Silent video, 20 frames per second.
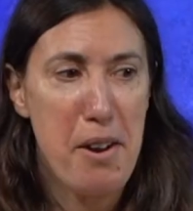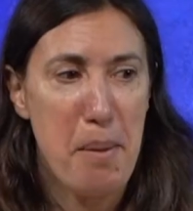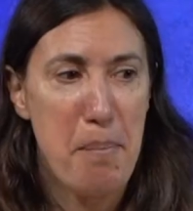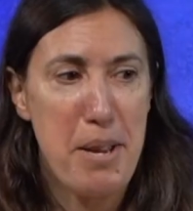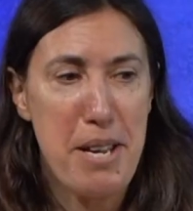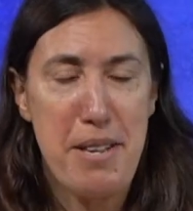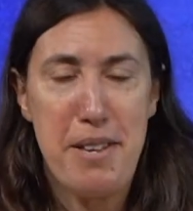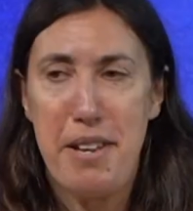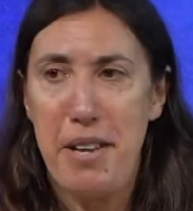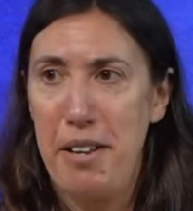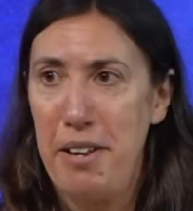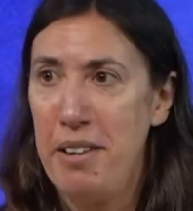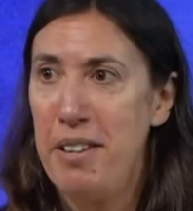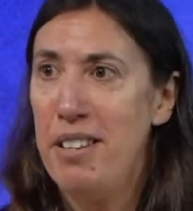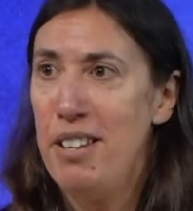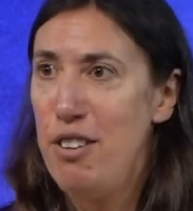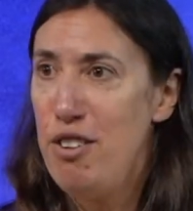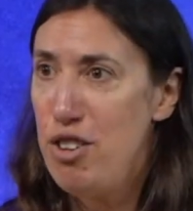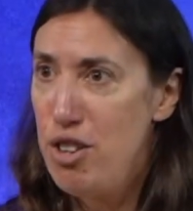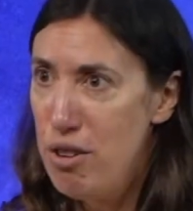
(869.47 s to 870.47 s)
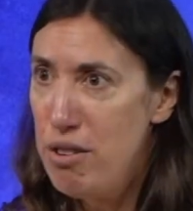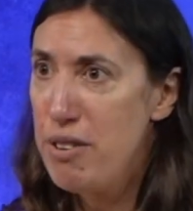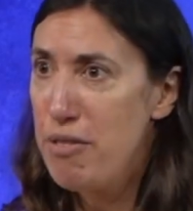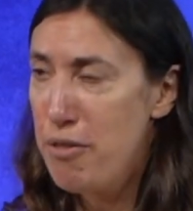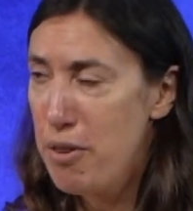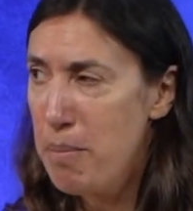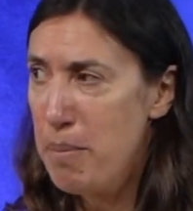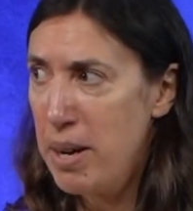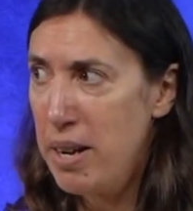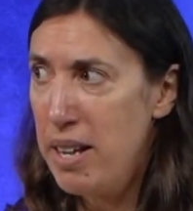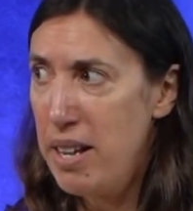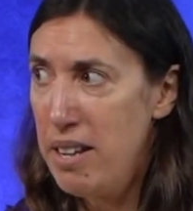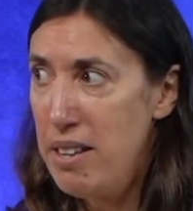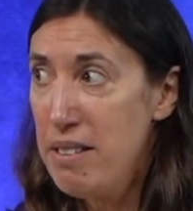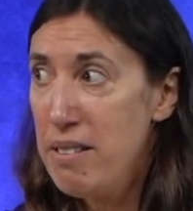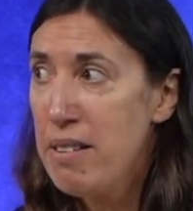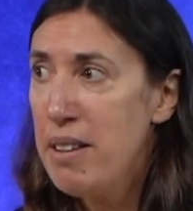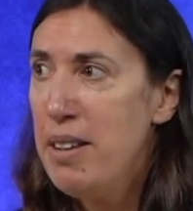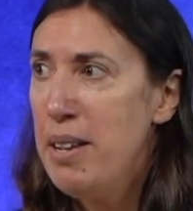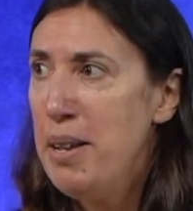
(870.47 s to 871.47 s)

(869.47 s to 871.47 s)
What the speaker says: up eating 2 different monkeys,